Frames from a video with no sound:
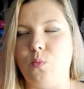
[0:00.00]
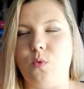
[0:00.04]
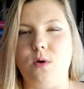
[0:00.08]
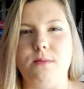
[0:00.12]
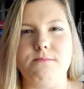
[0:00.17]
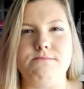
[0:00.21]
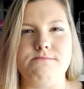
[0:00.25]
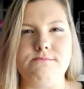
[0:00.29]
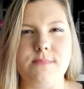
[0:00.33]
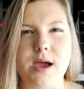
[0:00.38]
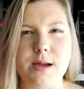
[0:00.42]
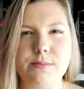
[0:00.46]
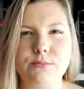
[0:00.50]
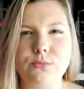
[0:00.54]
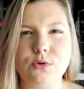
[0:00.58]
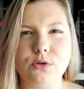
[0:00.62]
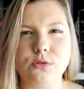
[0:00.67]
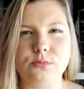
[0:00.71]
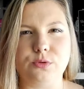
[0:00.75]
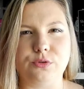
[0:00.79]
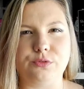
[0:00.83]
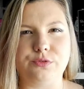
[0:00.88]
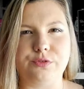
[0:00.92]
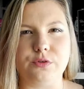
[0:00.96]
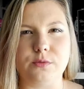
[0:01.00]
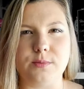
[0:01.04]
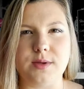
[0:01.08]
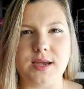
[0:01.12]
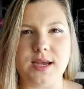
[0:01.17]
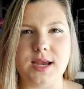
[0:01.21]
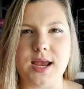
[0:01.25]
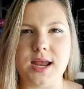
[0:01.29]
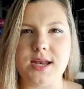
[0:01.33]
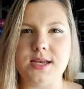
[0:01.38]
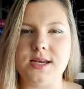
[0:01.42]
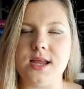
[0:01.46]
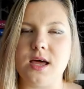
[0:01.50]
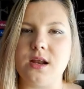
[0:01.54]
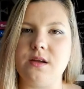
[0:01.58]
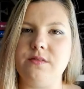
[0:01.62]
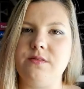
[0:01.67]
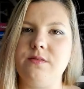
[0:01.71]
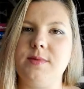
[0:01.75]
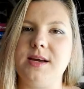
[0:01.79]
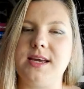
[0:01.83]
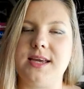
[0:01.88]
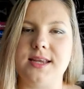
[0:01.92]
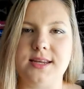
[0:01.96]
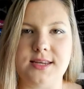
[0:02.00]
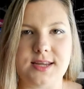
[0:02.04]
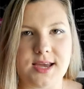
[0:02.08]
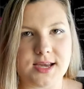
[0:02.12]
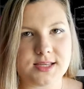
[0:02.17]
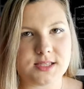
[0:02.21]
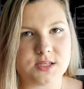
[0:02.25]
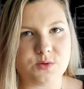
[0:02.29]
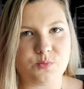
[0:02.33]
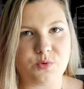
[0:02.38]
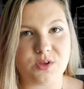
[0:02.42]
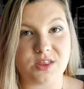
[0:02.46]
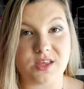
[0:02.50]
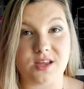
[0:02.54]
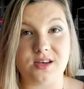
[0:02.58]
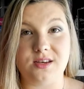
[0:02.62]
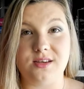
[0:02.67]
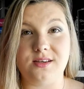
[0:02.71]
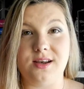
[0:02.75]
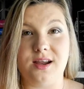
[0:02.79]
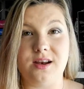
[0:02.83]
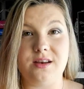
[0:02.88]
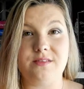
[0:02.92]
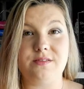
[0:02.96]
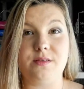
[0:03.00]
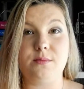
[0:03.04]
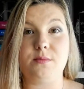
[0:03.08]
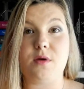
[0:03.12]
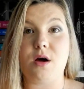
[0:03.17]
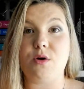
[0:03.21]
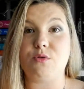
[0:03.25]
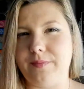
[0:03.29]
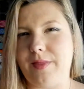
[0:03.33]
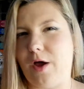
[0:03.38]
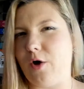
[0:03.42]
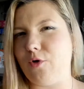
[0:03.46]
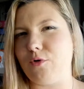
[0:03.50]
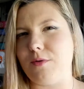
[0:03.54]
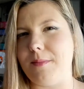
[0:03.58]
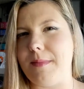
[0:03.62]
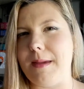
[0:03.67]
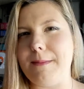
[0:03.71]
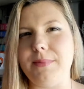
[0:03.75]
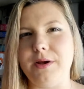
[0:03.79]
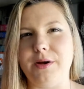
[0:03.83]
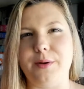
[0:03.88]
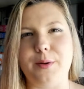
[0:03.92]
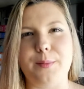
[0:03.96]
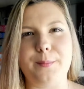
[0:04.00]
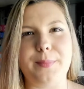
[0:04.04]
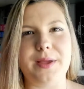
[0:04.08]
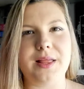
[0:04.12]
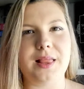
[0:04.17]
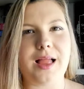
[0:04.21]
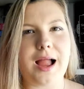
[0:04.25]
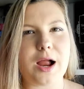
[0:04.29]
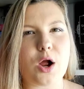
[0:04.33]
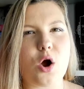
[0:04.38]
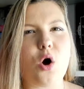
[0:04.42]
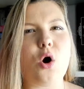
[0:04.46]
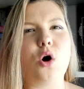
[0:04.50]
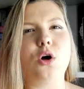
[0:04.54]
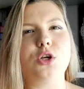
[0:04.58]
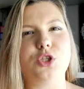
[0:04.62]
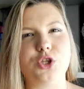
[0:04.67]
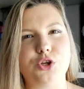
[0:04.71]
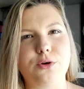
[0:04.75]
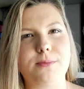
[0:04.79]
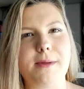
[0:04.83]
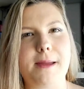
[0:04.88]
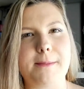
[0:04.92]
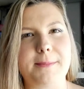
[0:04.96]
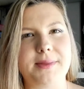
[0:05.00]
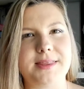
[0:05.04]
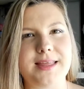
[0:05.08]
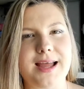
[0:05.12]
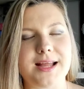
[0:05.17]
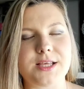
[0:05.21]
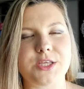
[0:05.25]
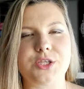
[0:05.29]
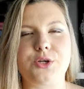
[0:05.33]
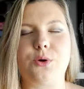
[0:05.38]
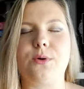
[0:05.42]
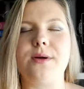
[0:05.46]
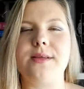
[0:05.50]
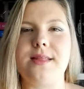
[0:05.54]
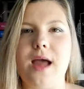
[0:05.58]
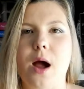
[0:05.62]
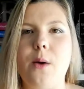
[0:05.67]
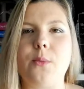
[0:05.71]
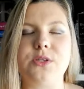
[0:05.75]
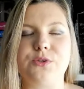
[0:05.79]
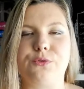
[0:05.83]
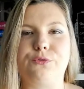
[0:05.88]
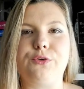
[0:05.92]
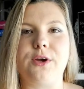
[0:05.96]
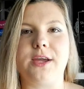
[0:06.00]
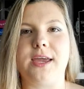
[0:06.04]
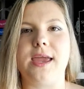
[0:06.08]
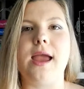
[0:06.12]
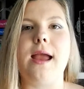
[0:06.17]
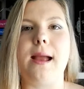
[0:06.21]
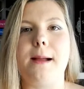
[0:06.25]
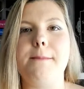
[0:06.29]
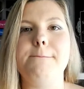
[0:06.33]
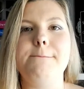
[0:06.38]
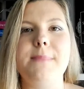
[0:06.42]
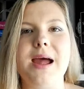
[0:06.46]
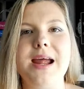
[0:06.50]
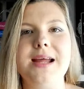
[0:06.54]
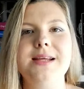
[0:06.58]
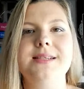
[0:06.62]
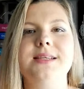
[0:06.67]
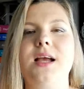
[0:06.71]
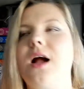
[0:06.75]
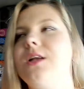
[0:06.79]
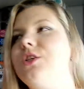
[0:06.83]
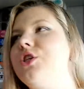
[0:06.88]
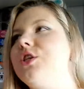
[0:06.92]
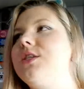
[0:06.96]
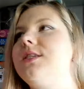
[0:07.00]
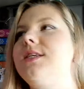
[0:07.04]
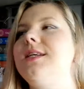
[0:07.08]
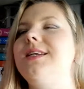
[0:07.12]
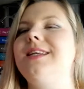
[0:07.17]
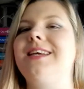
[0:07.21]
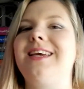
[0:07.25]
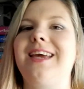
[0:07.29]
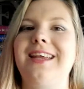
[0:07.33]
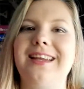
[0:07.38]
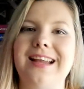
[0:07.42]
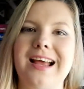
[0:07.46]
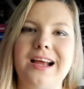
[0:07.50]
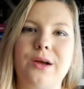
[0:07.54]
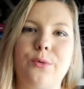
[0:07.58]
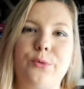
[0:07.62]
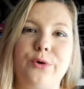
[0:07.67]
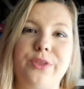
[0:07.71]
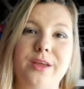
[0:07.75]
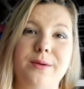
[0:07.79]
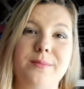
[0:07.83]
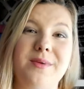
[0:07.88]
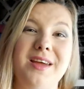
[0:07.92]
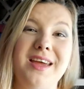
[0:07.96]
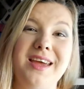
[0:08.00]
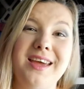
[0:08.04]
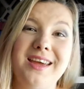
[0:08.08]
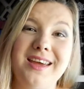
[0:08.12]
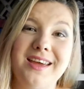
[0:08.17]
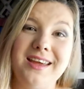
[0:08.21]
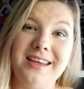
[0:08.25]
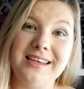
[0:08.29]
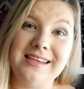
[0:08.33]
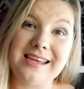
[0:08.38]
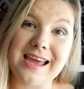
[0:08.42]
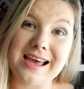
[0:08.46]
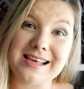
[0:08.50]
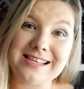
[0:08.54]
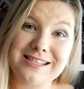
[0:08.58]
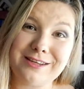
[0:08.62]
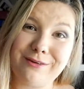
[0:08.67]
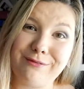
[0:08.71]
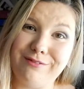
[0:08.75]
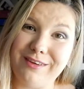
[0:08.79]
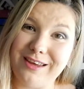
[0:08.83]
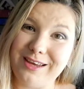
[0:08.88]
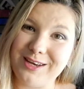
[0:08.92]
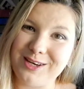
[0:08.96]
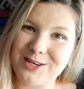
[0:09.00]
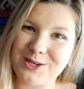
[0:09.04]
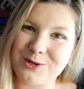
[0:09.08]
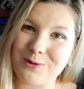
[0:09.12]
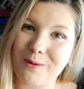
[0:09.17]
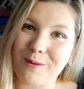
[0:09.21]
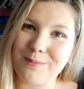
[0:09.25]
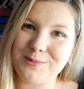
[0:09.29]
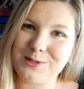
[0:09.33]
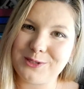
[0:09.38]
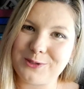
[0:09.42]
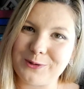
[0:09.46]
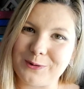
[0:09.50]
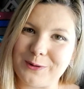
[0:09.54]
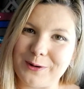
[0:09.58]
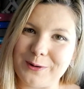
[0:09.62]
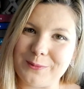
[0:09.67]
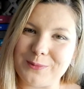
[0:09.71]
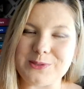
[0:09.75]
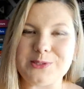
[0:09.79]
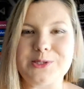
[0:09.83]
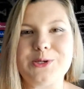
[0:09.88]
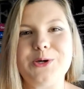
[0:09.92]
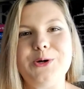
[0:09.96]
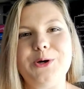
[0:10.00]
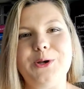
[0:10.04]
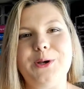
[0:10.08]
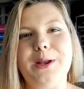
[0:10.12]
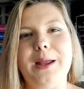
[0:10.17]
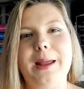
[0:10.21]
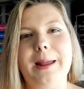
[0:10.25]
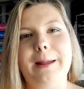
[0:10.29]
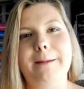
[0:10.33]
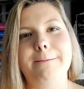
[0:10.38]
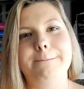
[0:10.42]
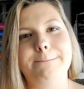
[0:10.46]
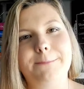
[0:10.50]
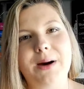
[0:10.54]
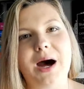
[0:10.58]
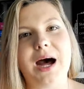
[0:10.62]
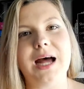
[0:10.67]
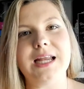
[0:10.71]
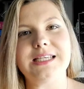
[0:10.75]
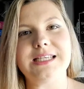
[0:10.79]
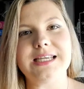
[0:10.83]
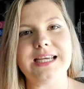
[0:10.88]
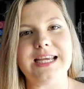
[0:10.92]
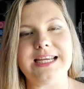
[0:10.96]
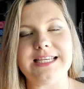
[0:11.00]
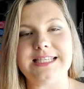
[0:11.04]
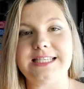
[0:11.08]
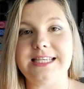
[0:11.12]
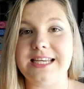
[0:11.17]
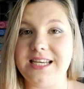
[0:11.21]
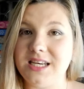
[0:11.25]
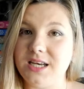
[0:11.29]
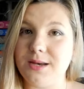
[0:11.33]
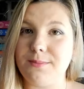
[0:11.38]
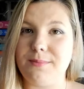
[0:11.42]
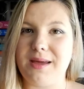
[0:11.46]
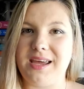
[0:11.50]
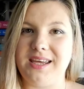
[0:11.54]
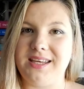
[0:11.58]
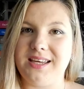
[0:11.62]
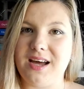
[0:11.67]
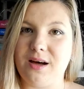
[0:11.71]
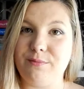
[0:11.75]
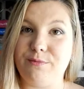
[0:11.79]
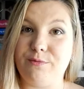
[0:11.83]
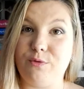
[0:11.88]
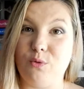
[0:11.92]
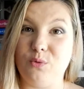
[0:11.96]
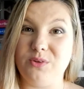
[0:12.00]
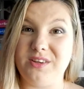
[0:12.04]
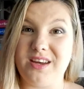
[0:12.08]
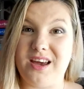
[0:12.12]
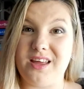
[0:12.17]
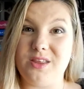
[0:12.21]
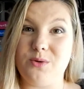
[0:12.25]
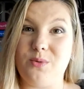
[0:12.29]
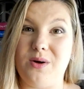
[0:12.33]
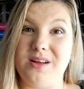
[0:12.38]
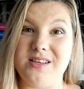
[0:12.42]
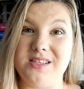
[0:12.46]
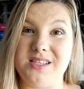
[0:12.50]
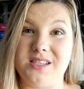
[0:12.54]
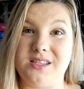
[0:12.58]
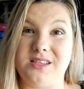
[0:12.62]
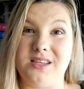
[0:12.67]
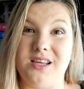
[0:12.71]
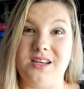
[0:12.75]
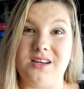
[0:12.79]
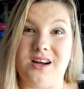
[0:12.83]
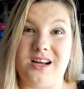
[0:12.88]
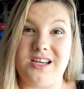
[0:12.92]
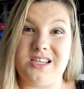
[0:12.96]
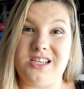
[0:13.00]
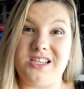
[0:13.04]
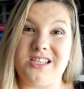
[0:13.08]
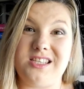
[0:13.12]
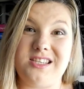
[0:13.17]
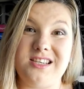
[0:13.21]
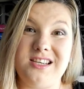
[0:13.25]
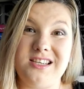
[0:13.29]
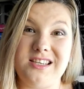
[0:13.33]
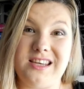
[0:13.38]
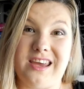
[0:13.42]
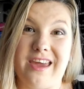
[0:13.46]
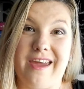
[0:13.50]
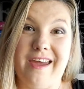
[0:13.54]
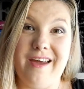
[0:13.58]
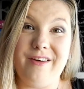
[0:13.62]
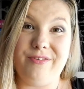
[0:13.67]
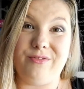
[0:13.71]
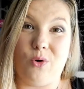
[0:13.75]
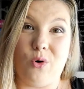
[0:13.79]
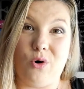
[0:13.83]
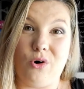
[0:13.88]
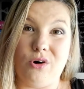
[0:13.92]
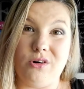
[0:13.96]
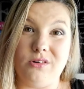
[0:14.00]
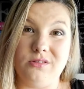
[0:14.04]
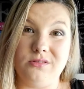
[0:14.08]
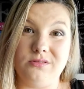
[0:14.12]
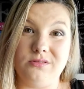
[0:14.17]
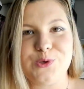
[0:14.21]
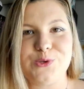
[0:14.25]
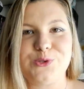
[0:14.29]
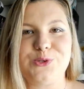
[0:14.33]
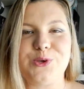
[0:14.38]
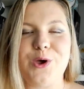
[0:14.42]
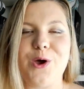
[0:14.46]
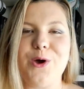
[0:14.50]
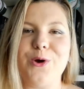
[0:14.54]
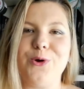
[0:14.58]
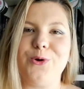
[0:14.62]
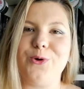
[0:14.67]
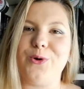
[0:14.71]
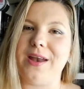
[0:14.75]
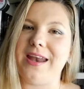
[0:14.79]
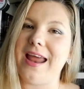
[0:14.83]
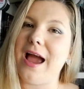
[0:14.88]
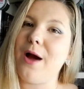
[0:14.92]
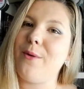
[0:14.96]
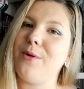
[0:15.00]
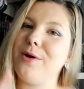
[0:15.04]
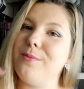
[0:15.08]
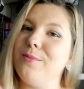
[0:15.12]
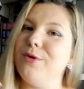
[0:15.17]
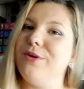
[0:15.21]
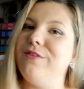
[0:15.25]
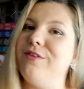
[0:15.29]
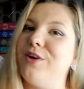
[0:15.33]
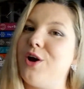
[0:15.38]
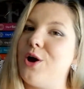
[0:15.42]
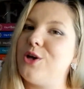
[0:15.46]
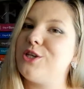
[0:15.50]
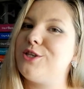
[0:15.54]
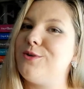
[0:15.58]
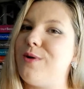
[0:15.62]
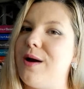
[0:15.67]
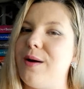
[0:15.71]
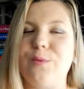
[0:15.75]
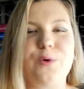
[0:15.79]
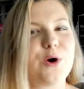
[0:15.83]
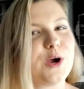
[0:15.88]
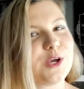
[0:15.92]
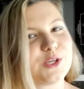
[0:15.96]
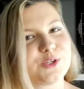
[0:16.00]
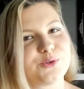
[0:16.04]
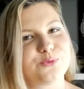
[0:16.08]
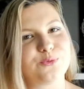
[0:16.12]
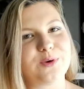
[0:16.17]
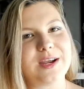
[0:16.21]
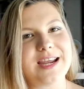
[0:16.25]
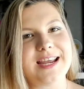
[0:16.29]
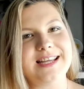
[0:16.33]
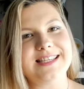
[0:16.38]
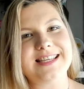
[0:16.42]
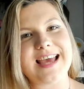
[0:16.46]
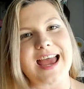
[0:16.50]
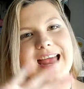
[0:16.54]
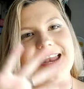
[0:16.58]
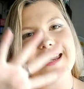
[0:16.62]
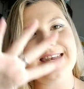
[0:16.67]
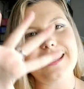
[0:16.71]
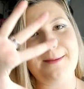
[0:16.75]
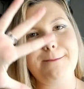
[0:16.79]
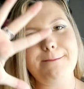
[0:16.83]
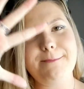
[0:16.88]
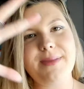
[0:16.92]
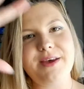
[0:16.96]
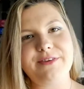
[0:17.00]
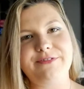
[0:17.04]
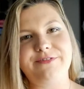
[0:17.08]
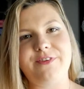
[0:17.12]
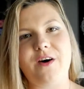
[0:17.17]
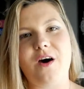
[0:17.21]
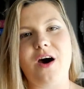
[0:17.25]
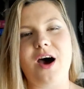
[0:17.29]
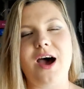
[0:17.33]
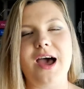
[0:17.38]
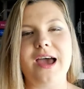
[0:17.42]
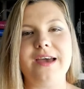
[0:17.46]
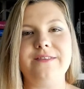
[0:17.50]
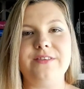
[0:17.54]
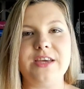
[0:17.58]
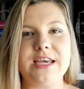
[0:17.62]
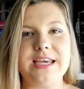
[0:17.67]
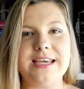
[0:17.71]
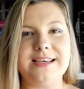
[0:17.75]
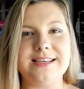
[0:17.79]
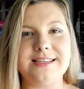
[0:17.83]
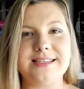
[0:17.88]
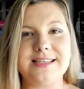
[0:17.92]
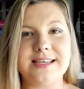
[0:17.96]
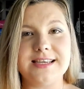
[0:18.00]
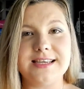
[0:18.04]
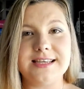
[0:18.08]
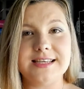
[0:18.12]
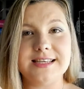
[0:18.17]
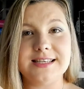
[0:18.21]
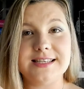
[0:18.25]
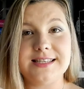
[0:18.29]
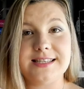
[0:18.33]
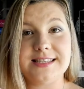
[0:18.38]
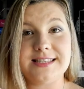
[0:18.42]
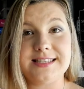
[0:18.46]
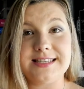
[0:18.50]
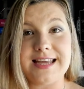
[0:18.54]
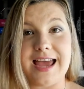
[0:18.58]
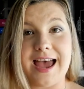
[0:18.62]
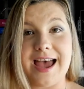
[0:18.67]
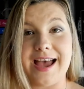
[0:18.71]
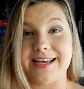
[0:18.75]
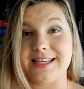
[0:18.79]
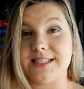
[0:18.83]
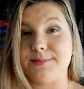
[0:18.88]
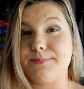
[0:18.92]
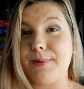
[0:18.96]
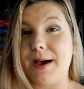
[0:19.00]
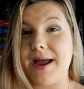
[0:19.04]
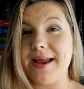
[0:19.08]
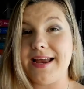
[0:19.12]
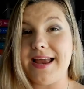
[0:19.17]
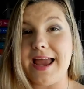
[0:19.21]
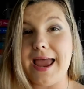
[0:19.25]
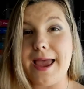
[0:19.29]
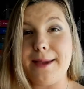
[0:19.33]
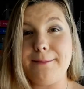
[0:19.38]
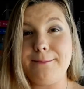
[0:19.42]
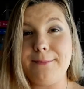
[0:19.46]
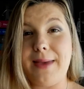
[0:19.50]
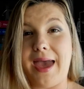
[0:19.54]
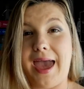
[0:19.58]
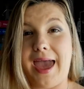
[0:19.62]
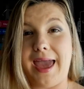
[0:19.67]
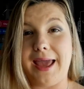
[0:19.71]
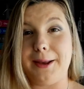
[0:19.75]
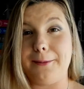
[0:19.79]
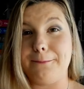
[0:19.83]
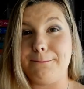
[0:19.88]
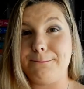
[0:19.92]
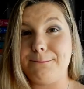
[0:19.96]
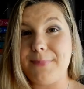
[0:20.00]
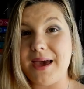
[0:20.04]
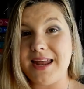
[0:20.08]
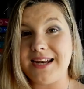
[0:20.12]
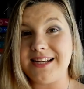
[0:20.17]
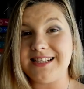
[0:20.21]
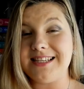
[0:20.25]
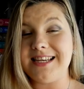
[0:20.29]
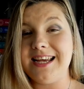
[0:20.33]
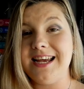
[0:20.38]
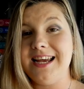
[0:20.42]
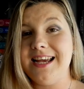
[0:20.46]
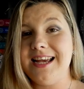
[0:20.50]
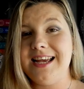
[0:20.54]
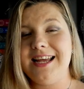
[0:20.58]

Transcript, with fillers: were memorable for me, and none of them I connected with, and none of them I'll remember and be like, oh, do you remember that story? That was freaking amazing. I just didn't connect with them. Yes, the Schwab story was good, but it didn't make up for the other ones that I just didn't care for. So now we're moving on to our worst reads, and number 5 is Stags by M.A. Bennett.